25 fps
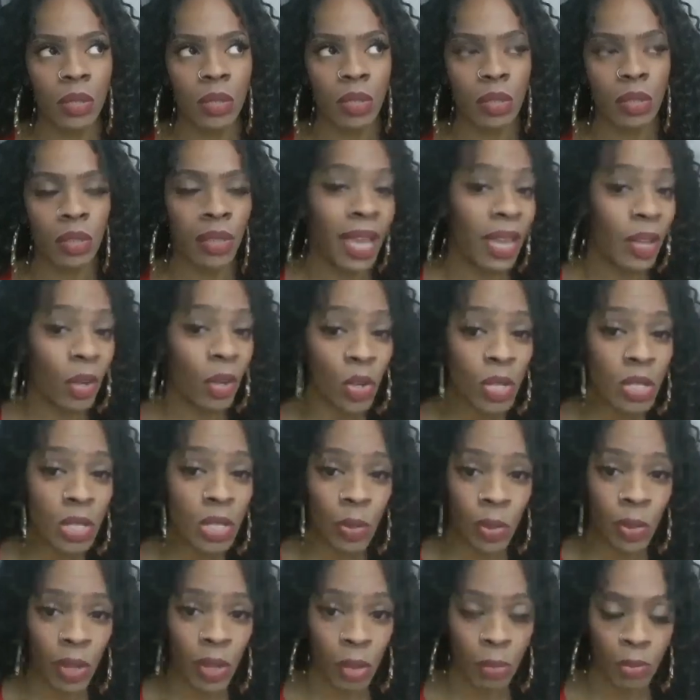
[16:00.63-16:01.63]
that
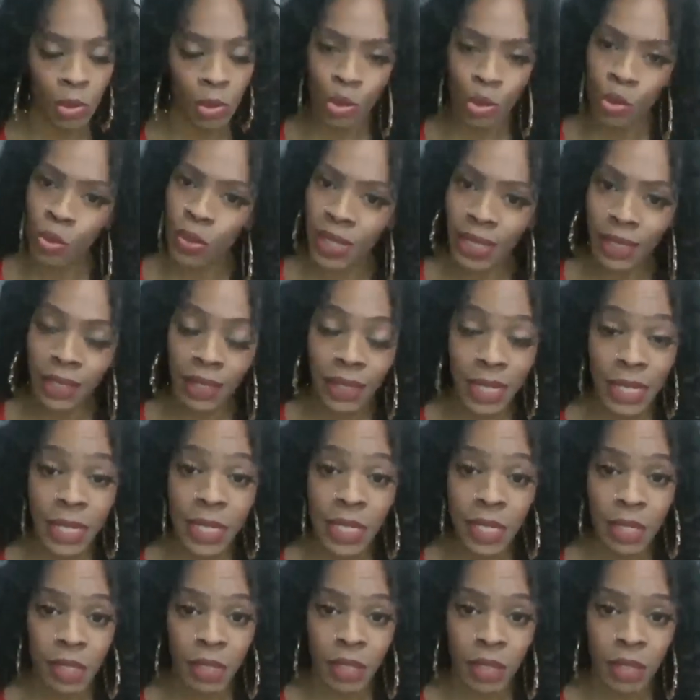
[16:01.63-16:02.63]
also helps. You can
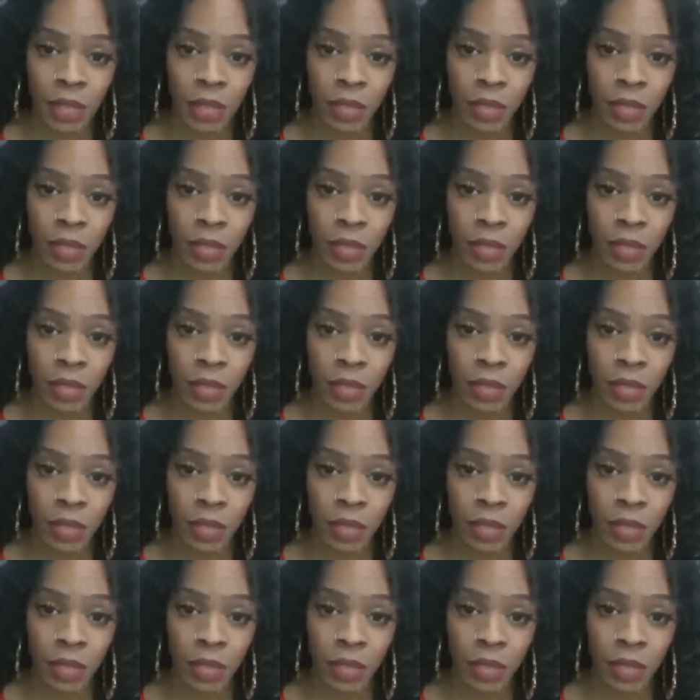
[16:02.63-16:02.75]
listen.